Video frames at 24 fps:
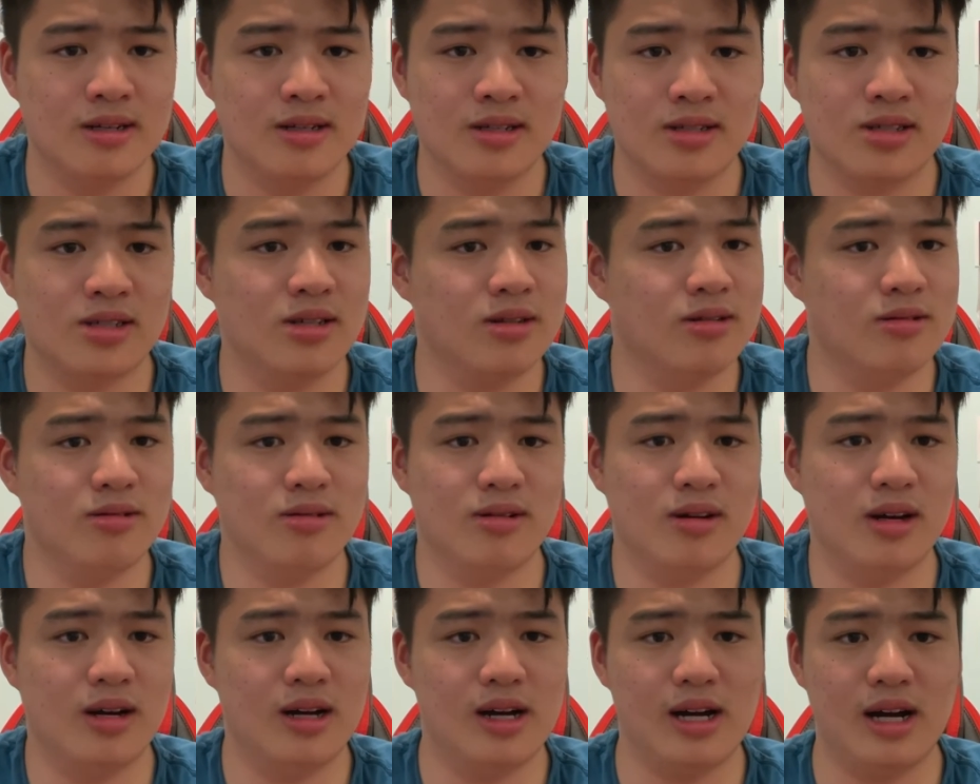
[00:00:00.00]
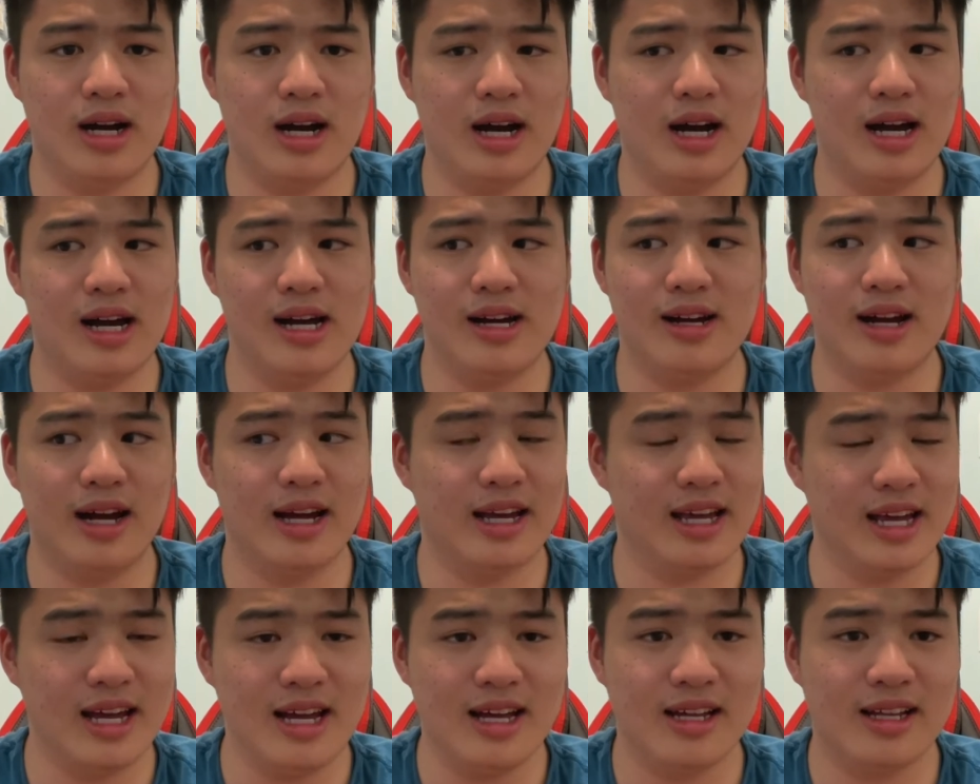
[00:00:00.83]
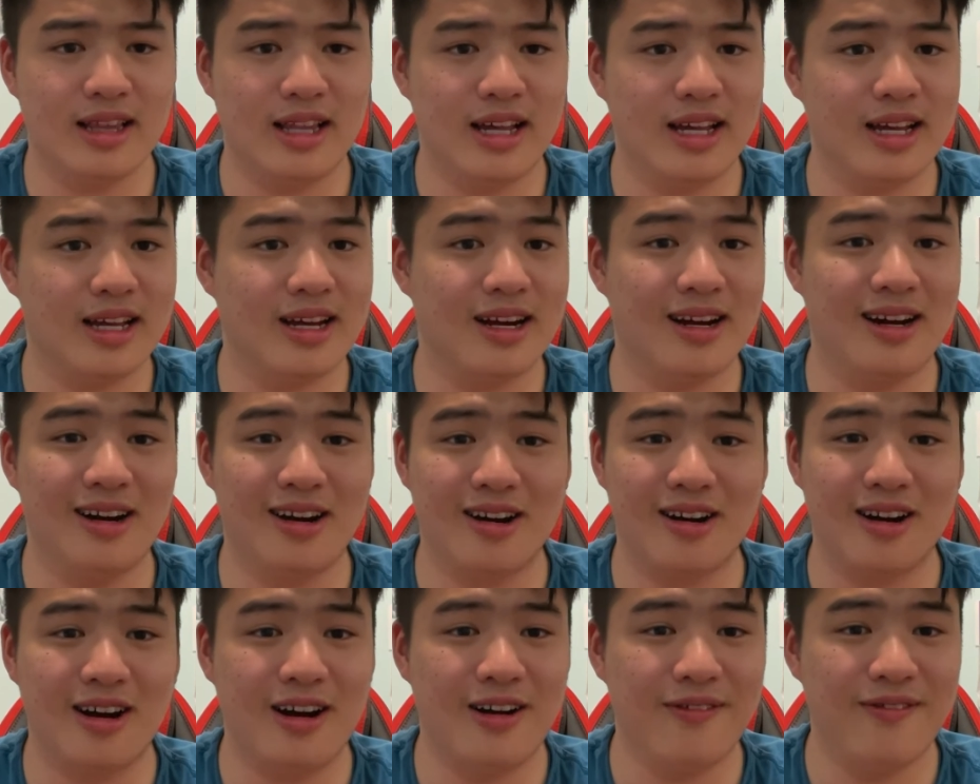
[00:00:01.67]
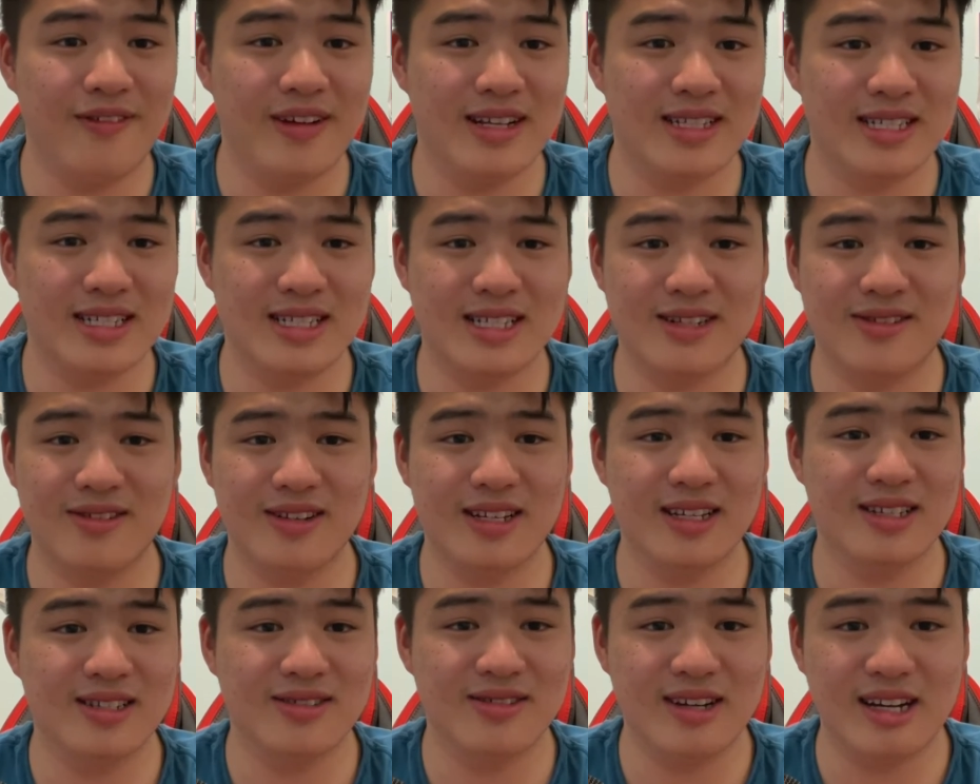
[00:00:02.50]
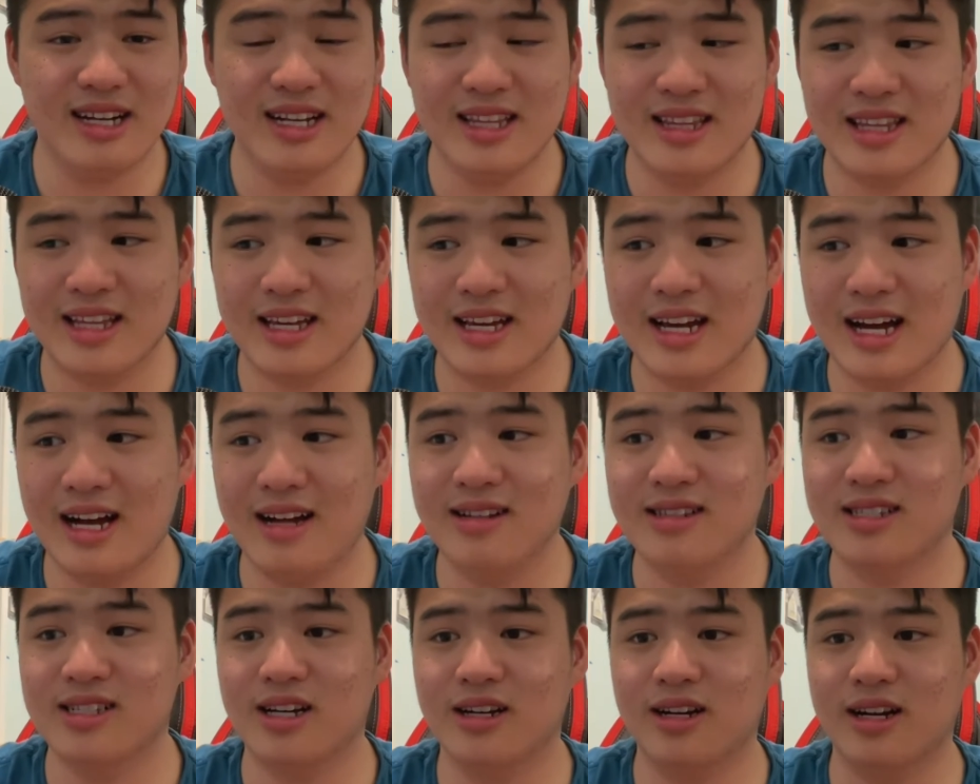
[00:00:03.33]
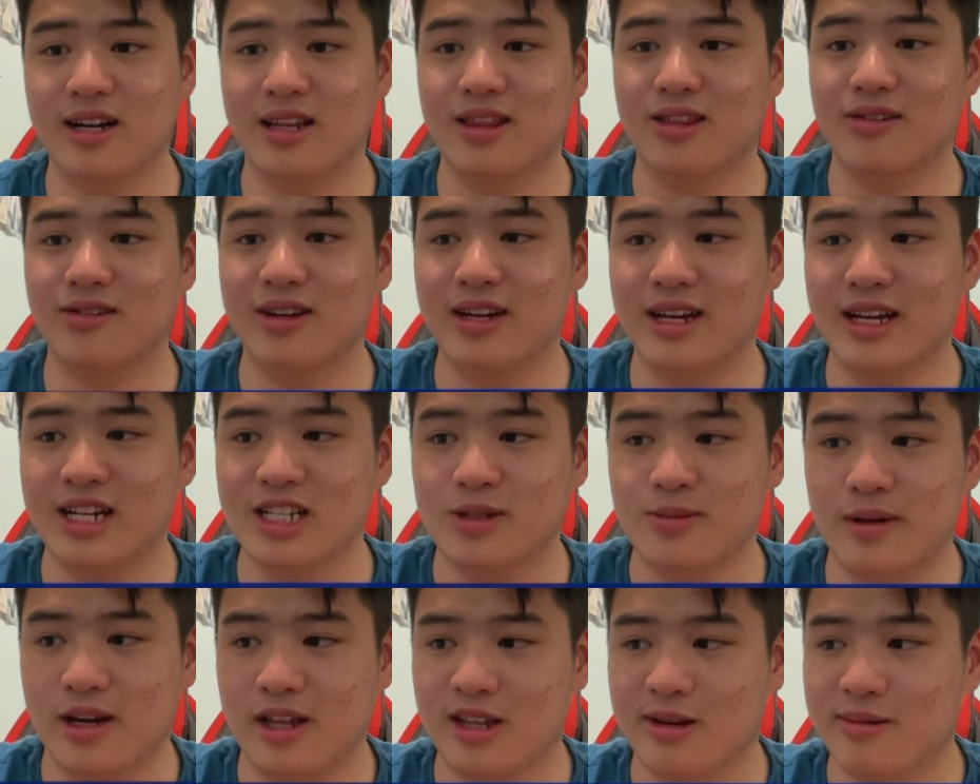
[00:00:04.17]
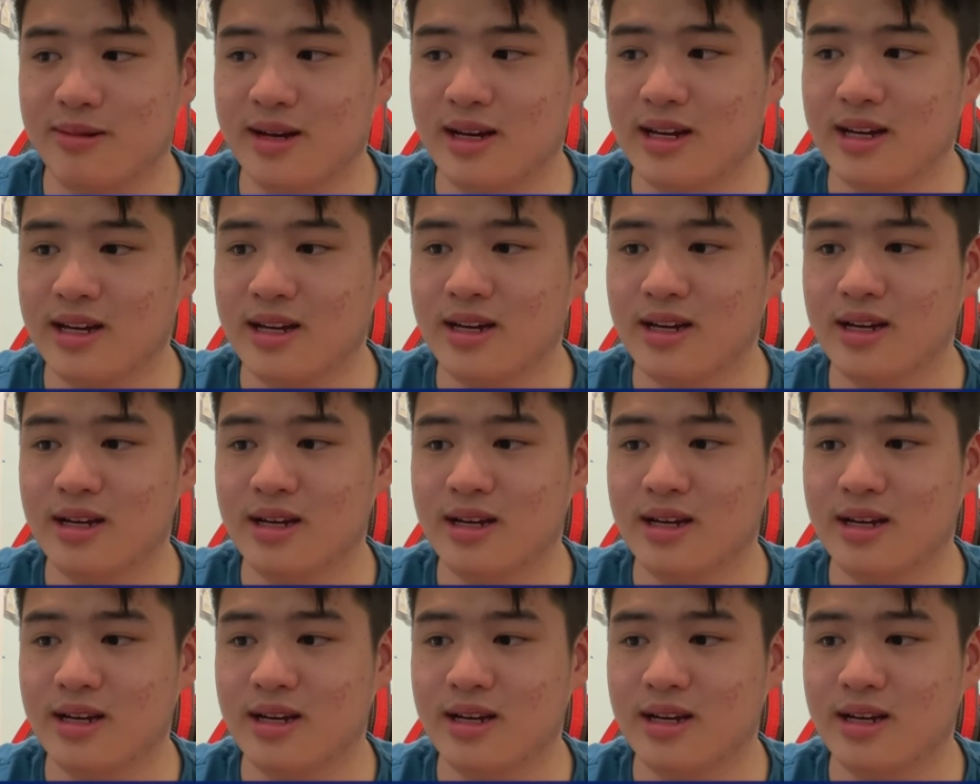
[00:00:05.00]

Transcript: So, again, like, our offense isn't really doing anything. Kyle Tucker had 3 hits, by the way.